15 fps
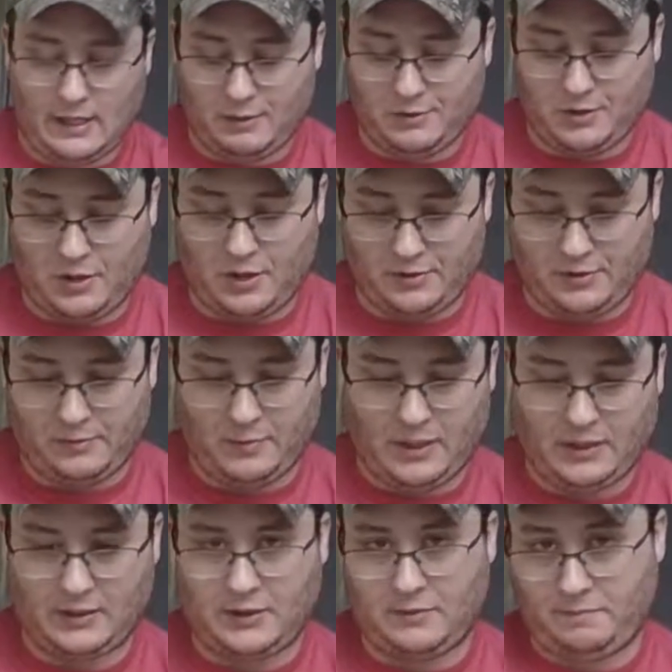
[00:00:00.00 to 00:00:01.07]
It was
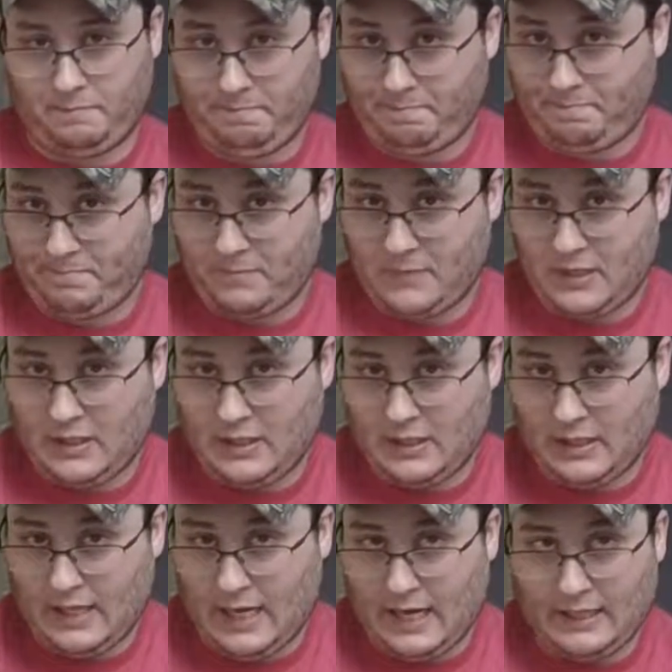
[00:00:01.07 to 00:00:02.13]
$100.
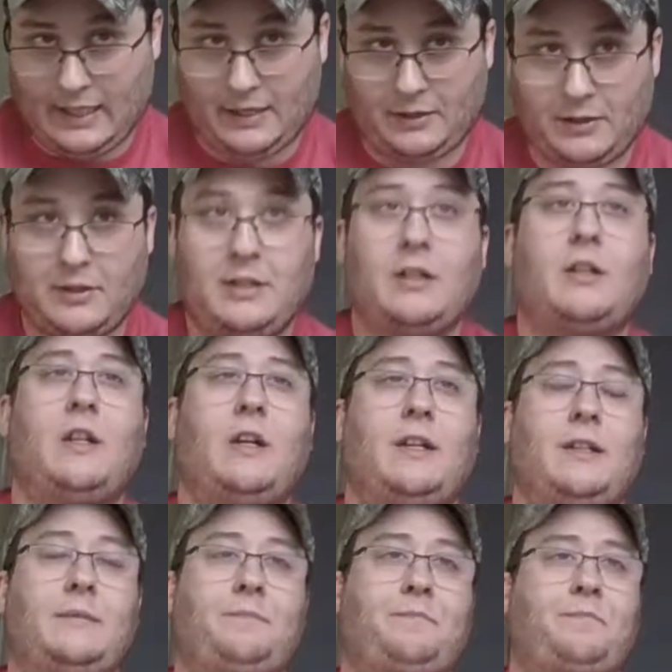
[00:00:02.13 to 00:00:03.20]
I got a good deal on it.